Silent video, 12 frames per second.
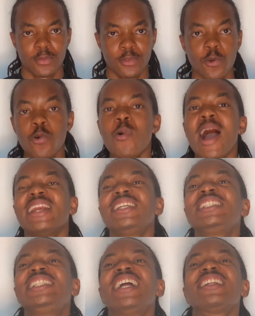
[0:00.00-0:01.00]
Ukwuani
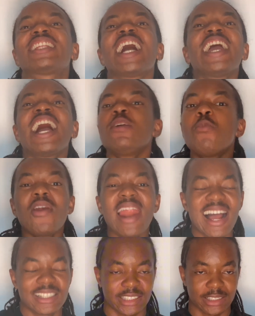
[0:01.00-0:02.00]
is the entire Igbo
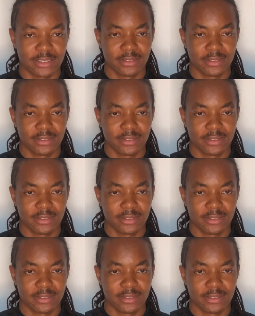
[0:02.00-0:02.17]
land.